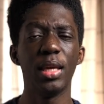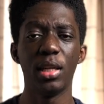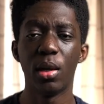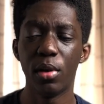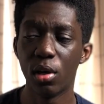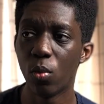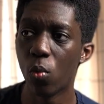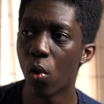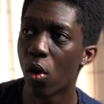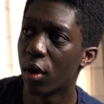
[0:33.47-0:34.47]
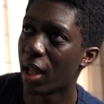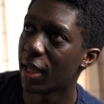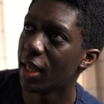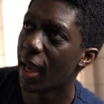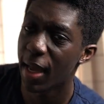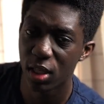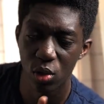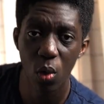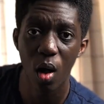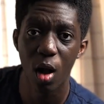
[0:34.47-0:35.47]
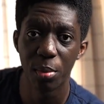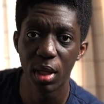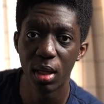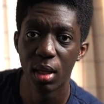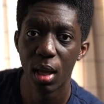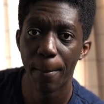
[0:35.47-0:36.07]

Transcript: in the war, like, he had his whole army,